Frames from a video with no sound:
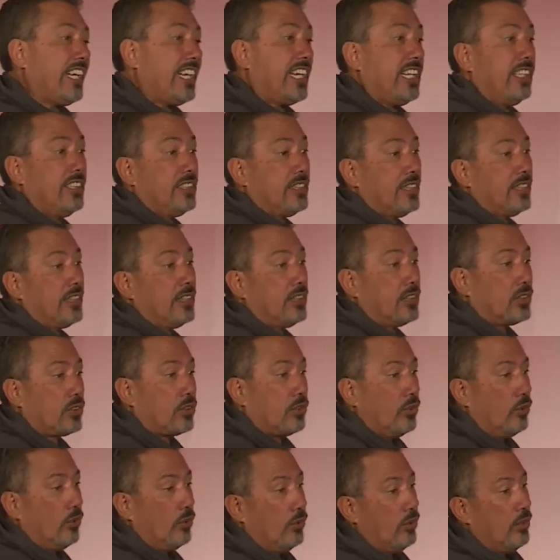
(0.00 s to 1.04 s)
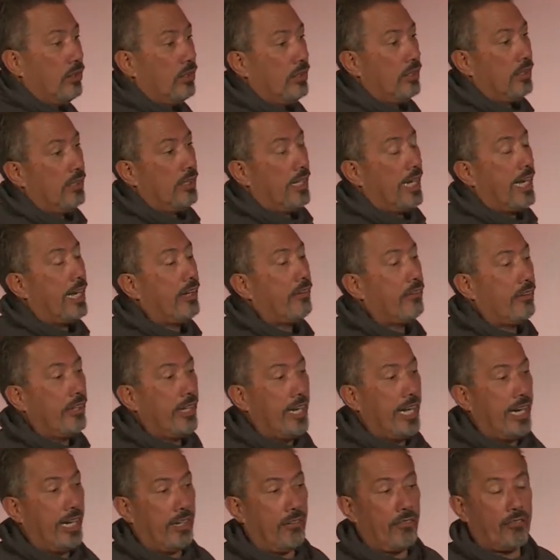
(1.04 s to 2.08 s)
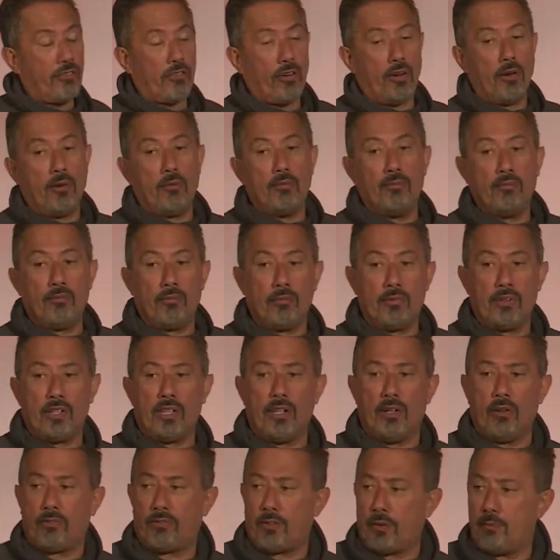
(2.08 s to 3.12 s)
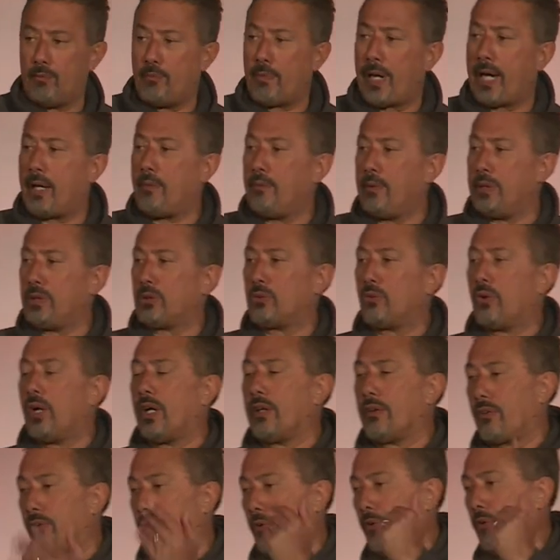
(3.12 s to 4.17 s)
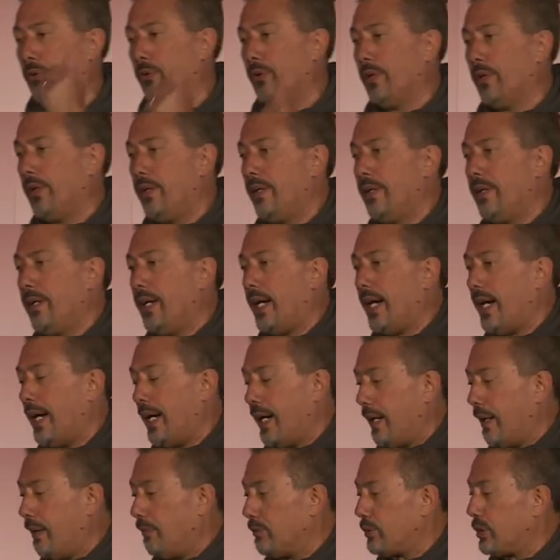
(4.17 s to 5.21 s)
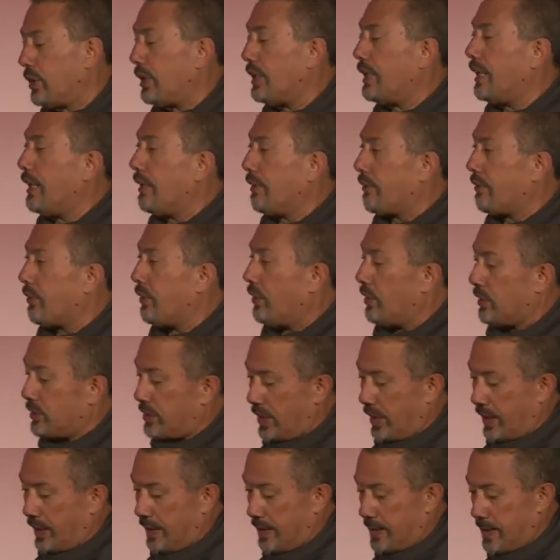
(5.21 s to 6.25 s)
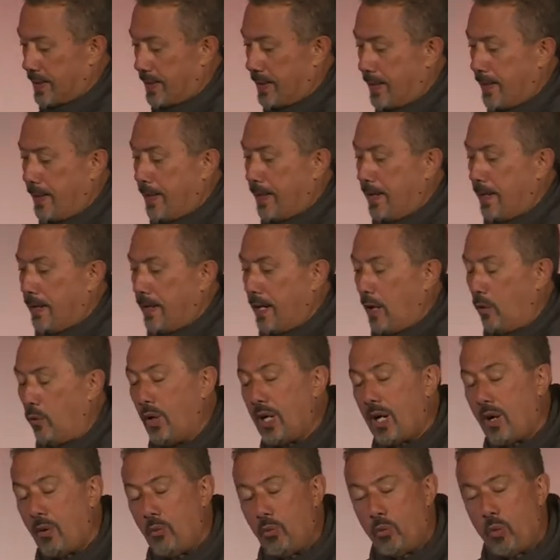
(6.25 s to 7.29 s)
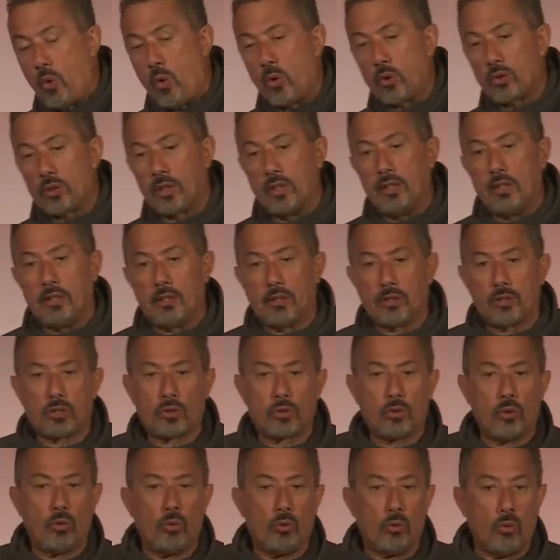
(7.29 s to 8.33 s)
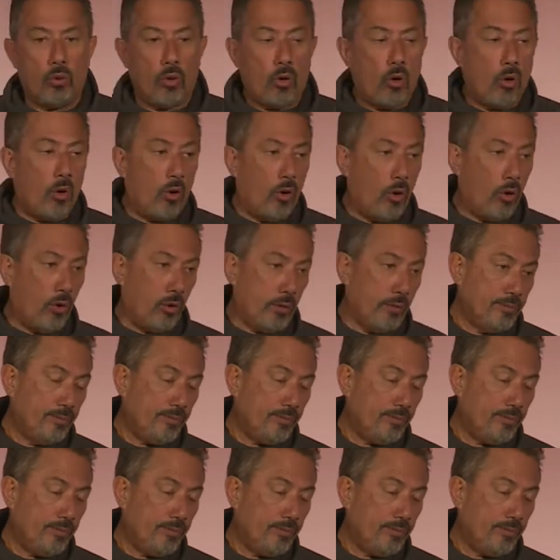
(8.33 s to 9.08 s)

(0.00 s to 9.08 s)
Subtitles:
kids at the school. 180 from babies right through to year 13s. Now, when I walked into the school hall,